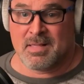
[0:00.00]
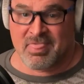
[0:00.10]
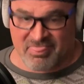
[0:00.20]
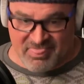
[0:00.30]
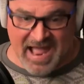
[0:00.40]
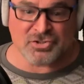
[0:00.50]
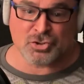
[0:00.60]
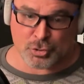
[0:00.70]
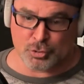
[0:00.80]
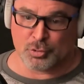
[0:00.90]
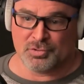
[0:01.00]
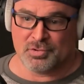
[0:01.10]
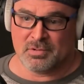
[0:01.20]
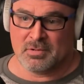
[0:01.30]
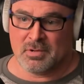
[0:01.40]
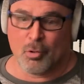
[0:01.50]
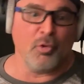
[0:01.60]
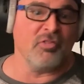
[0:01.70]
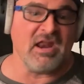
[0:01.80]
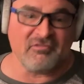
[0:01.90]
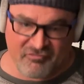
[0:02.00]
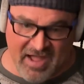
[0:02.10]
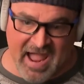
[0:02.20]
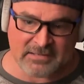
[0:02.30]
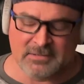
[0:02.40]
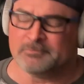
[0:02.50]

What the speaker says: that truth or that fact.